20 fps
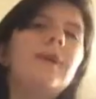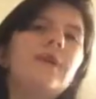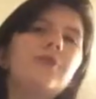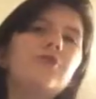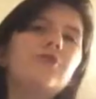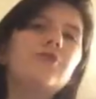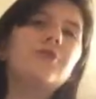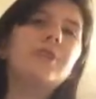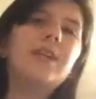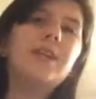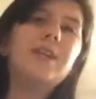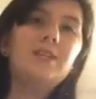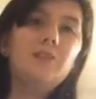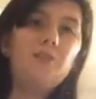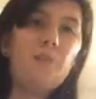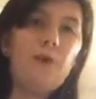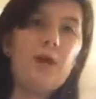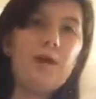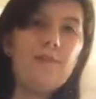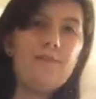teachers and
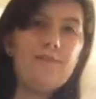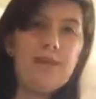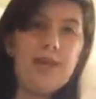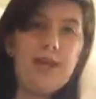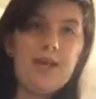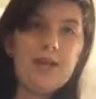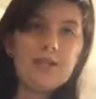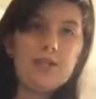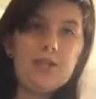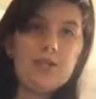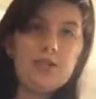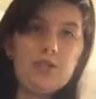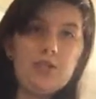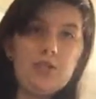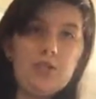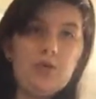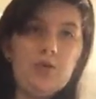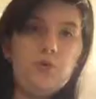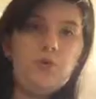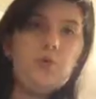his wife takes us
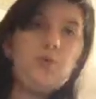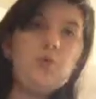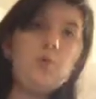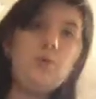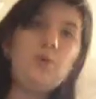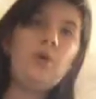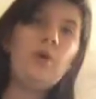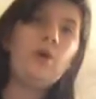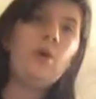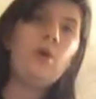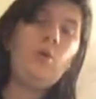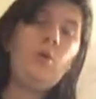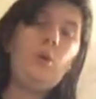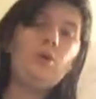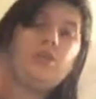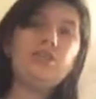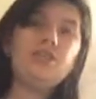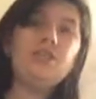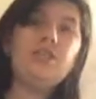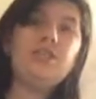to
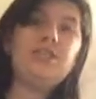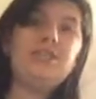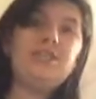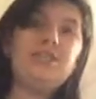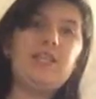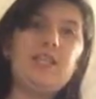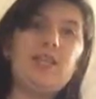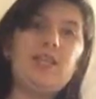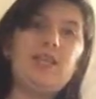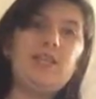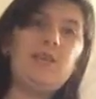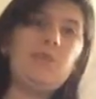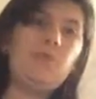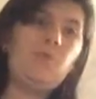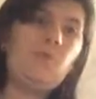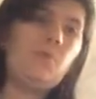Washington, D.C.